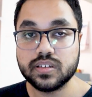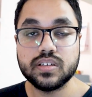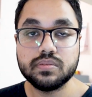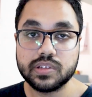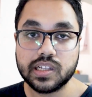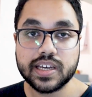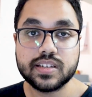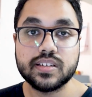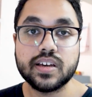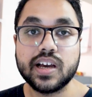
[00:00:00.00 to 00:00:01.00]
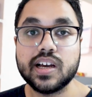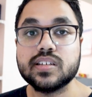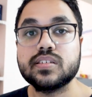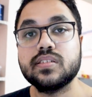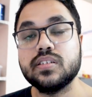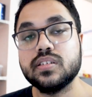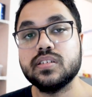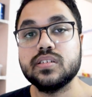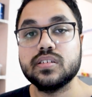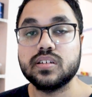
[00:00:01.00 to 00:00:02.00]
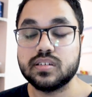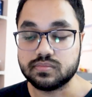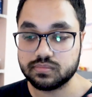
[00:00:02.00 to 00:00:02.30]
email id and the um,